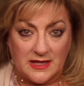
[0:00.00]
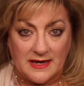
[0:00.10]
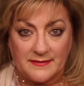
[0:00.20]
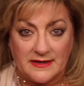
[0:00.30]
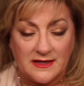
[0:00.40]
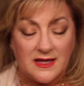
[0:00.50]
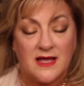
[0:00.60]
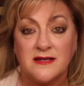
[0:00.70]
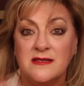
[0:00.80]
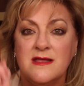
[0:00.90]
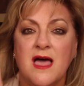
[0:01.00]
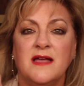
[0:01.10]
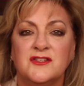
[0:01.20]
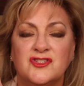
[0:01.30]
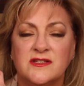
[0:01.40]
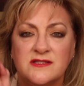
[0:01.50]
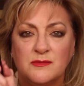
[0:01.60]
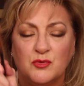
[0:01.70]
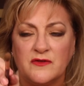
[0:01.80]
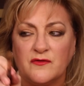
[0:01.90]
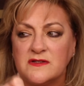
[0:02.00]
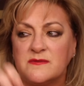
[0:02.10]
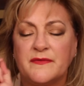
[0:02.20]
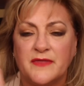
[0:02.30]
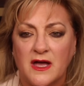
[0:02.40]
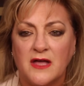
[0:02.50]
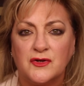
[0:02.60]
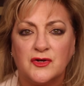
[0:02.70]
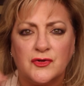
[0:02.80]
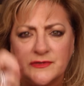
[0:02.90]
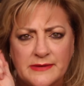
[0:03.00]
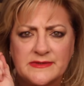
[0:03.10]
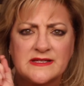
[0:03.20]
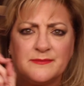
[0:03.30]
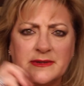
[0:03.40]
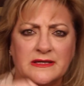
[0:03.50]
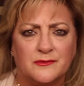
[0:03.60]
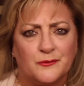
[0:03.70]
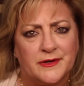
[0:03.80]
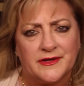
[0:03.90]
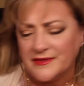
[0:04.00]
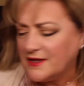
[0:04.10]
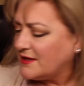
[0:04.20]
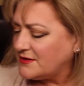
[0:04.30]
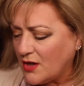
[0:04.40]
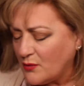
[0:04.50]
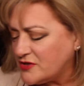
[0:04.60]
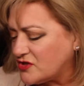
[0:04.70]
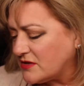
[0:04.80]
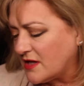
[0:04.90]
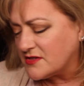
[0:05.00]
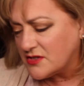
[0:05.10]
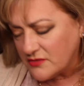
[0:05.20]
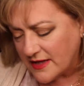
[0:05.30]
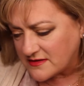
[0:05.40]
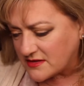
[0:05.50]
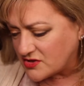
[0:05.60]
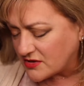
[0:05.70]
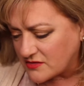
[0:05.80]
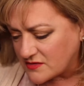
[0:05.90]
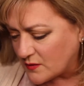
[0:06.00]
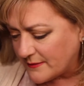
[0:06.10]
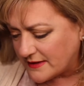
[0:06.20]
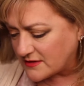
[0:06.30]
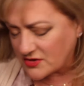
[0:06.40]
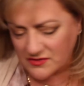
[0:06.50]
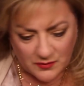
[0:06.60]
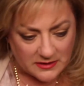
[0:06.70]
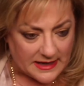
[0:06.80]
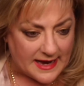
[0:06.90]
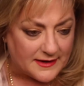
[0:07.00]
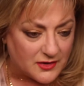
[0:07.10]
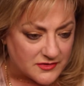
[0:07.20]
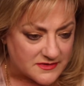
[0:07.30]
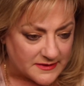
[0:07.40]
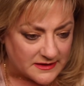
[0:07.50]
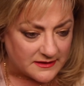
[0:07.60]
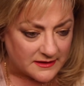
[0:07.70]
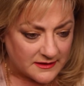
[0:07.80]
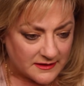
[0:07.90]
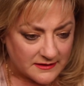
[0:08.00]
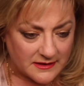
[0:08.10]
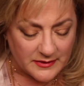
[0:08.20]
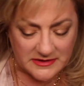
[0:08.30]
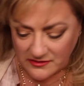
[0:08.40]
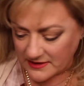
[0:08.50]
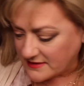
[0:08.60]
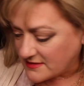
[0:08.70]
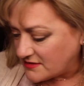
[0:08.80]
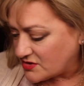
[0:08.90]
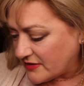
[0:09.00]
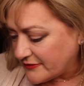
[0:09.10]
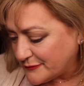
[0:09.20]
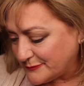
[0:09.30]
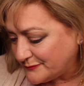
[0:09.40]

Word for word: like me. Not just the boyfriends, but the other girls I was competing with. Y'all, we should not do that to each other as women. It just really angers me that we do that to each other.